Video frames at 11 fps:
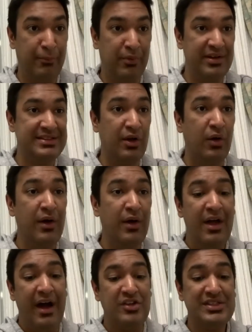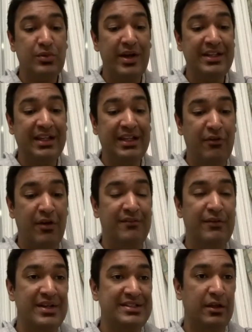So I just wanted to give our viewers a
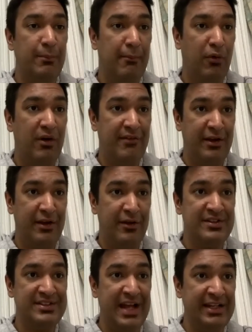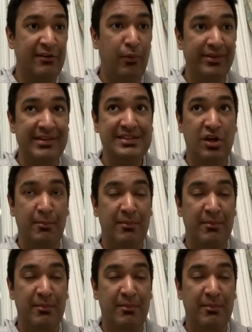little bit more of an understanding of what this term is,